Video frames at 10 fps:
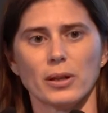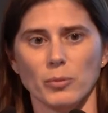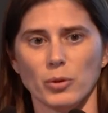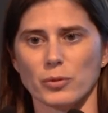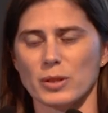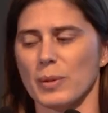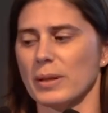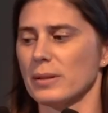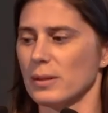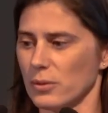immune
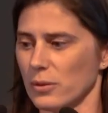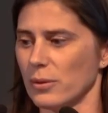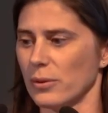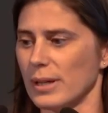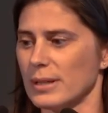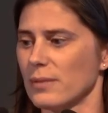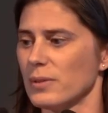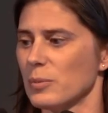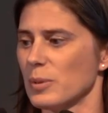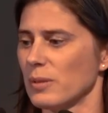responses or, or S I
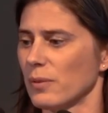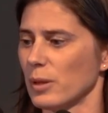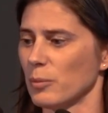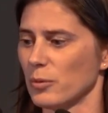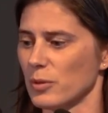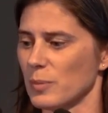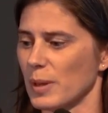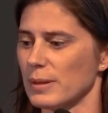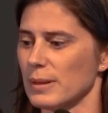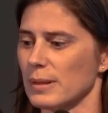V-specific immune
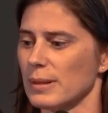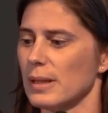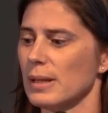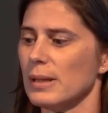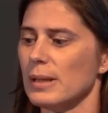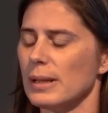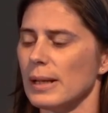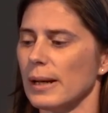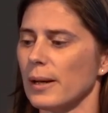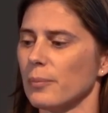responses.
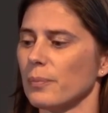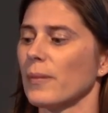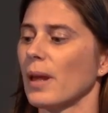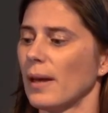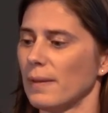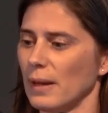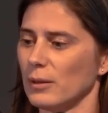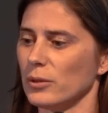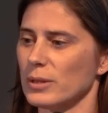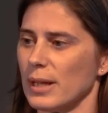Um, and they
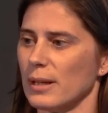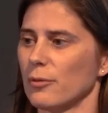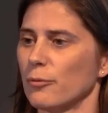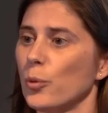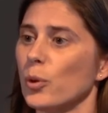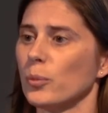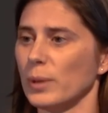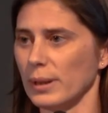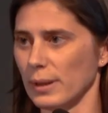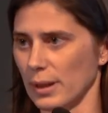looked at a
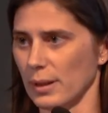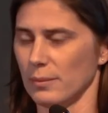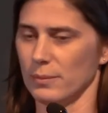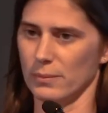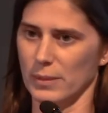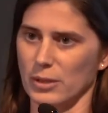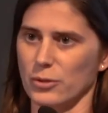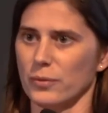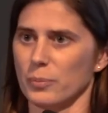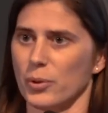four-week
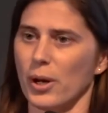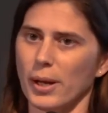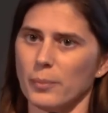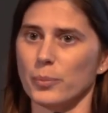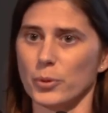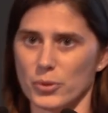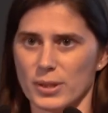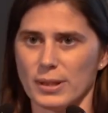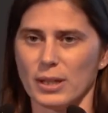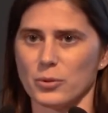interprime
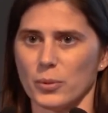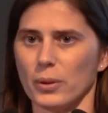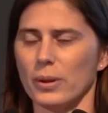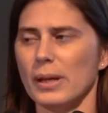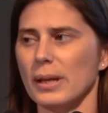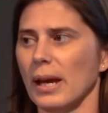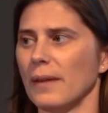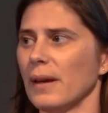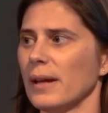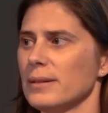boost schedule.
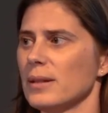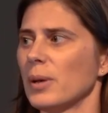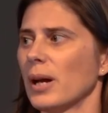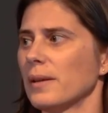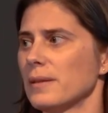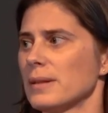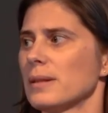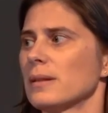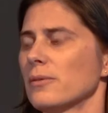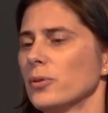And the idea behind this
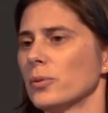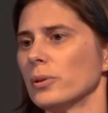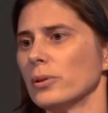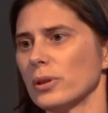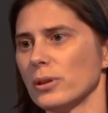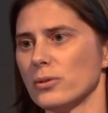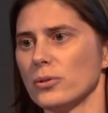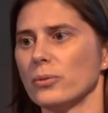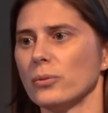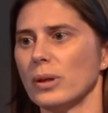is if you are looking
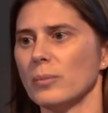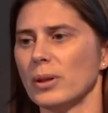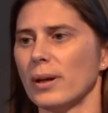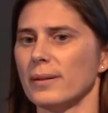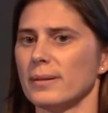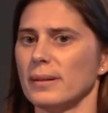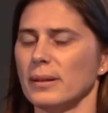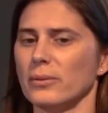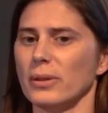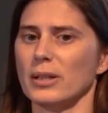to immunize a
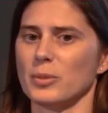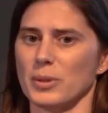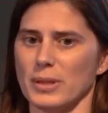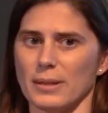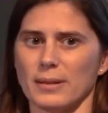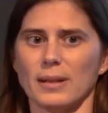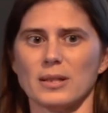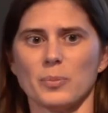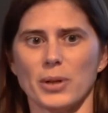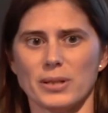neonate to protect
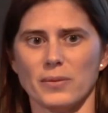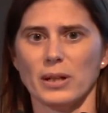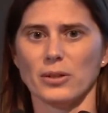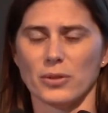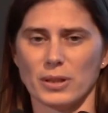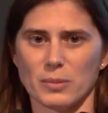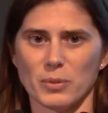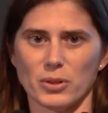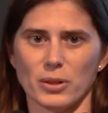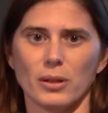against breastfeeding
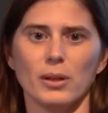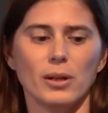transmission,